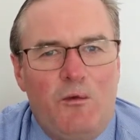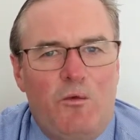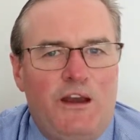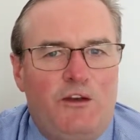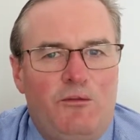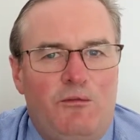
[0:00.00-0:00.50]
are
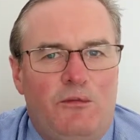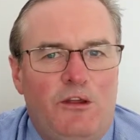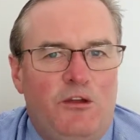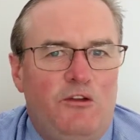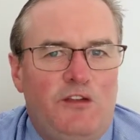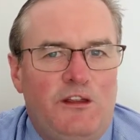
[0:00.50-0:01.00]
we
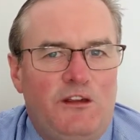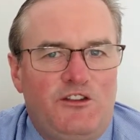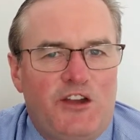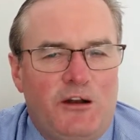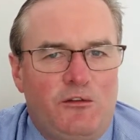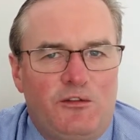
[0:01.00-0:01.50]
using these
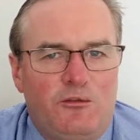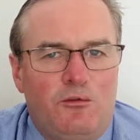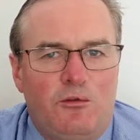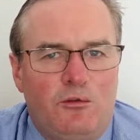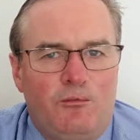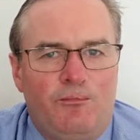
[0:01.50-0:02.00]
channels at
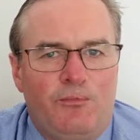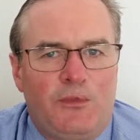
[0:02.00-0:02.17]
all?